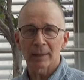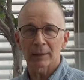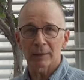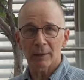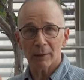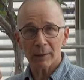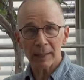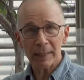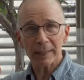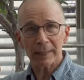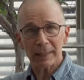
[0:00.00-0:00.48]

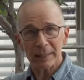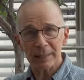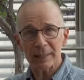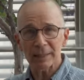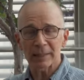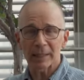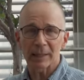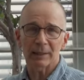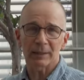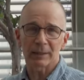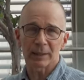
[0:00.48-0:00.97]
The link is
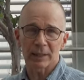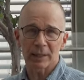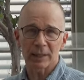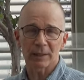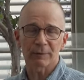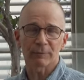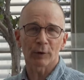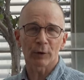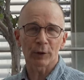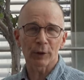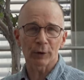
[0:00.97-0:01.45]
there
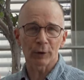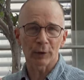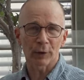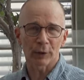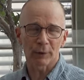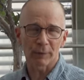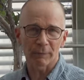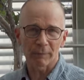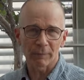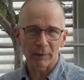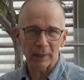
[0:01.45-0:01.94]
just for your
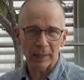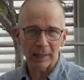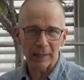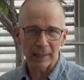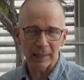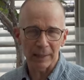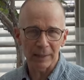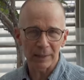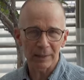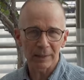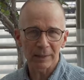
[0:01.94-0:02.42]

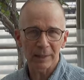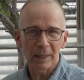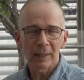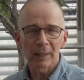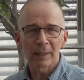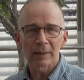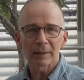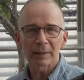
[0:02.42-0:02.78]
convenience.